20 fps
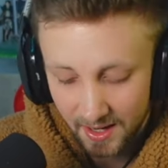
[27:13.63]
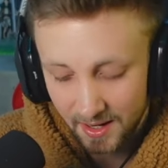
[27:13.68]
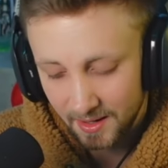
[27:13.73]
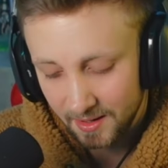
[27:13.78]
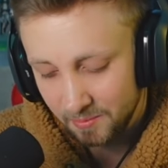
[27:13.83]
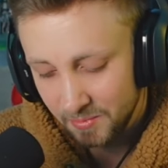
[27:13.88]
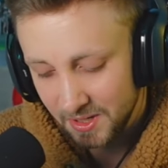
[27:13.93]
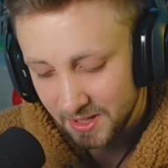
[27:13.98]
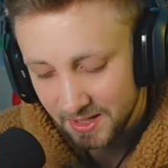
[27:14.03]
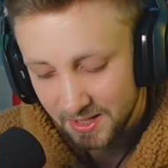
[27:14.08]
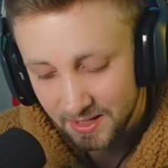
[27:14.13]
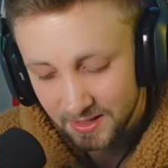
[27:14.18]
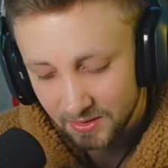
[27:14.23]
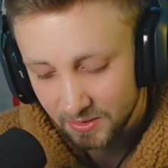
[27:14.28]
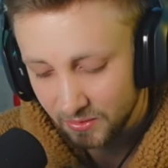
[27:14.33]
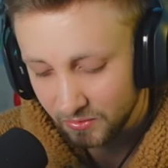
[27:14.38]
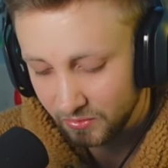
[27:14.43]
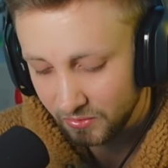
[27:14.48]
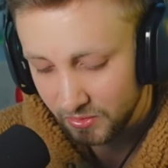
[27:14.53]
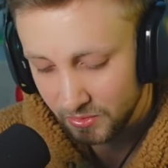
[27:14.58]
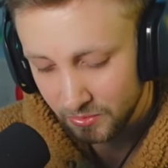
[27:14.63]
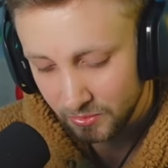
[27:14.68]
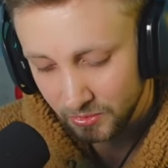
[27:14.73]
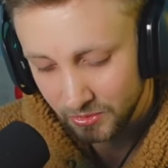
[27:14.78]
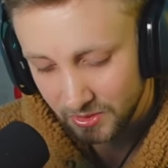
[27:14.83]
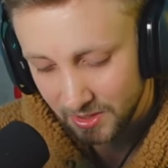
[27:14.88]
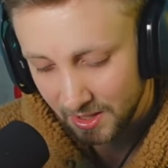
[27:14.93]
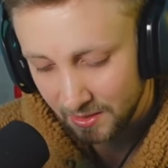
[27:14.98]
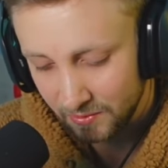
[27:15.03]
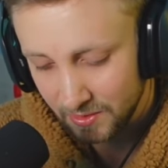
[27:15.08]
I mean, he's
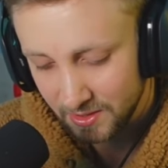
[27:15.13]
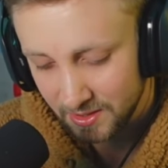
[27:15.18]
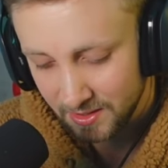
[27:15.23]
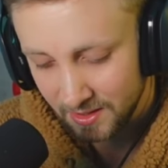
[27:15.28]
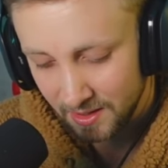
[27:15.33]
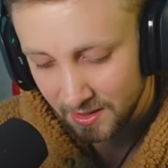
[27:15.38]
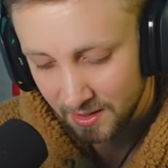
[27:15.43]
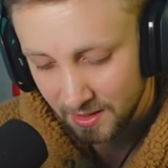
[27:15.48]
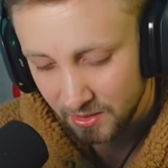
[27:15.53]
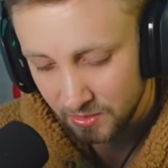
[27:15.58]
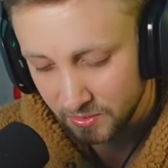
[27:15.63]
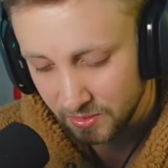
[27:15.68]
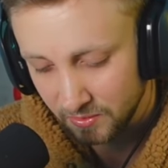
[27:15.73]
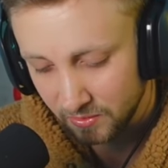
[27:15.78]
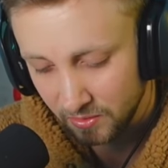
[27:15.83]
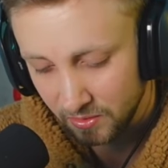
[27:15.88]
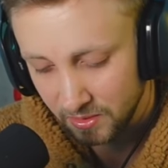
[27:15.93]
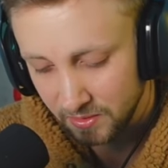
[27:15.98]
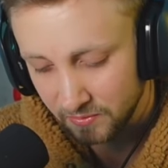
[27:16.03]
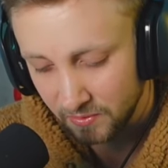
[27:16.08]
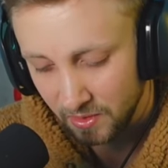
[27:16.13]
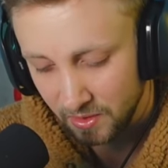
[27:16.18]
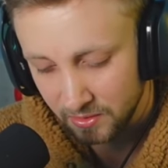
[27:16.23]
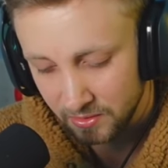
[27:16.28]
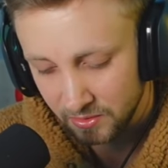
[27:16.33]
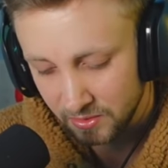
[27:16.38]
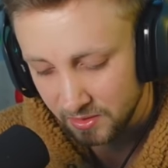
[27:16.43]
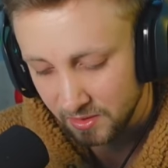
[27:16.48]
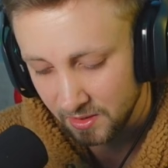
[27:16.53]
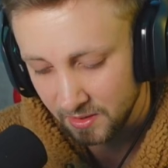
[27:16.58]
confused. Every son looks for his
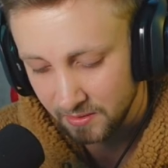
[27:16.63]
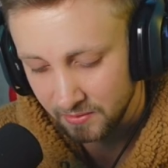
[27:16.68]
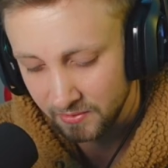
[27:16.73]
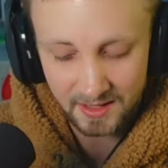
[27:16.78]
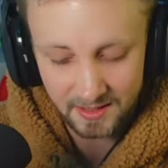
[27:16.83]
father's love.